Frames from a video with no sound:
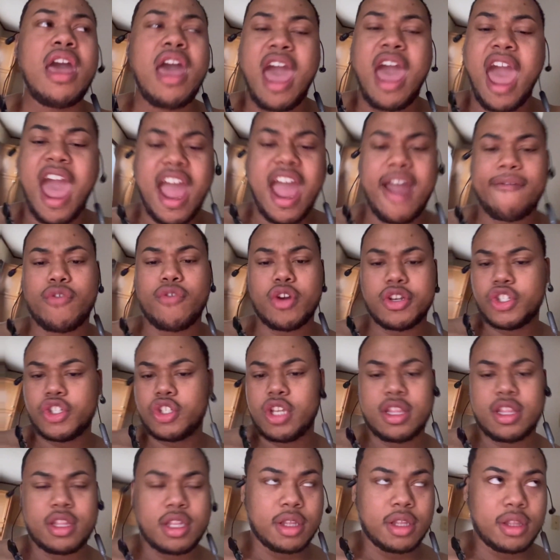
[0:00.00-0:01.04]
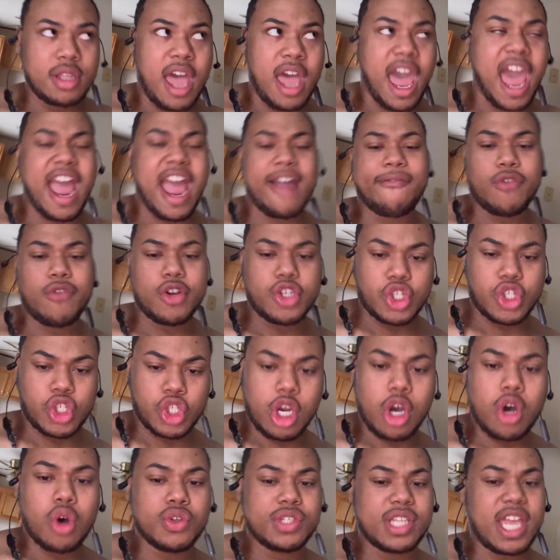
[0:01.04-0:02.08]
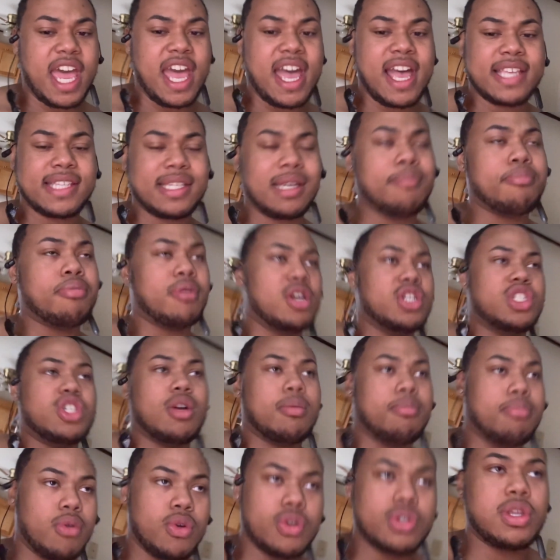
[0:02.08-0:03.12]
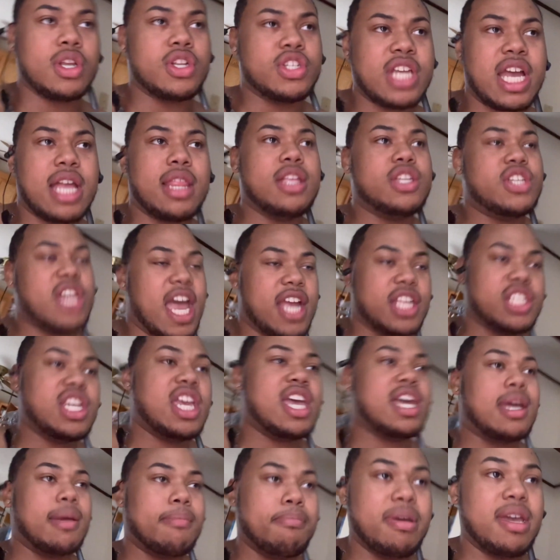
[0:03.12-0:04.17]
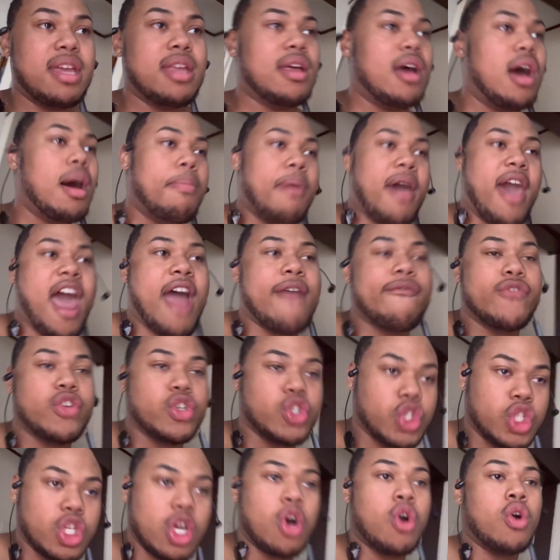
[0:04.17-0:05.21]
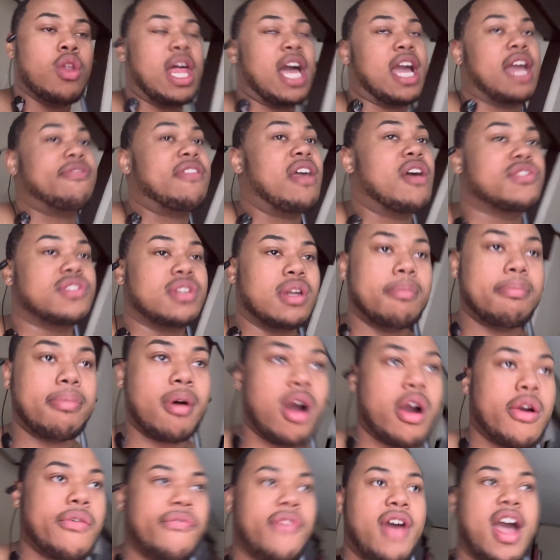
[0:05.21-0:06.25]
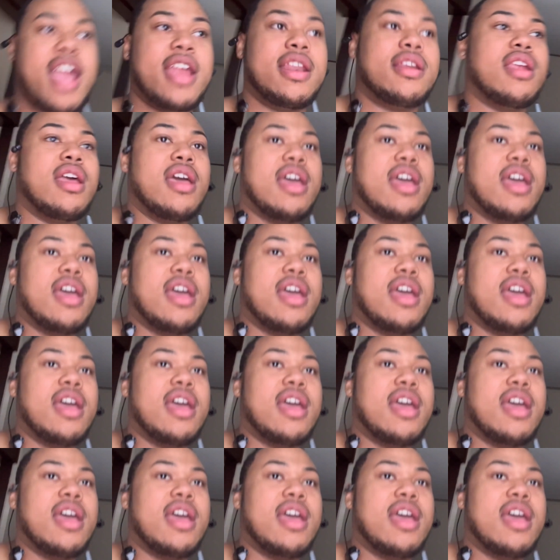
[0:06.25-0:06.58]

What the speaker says: average Joe's ass. I'm pretty sure Bruce Lee, Jet Li, Jackie Chan can beat up an average Joe. Like if they was in a bar fight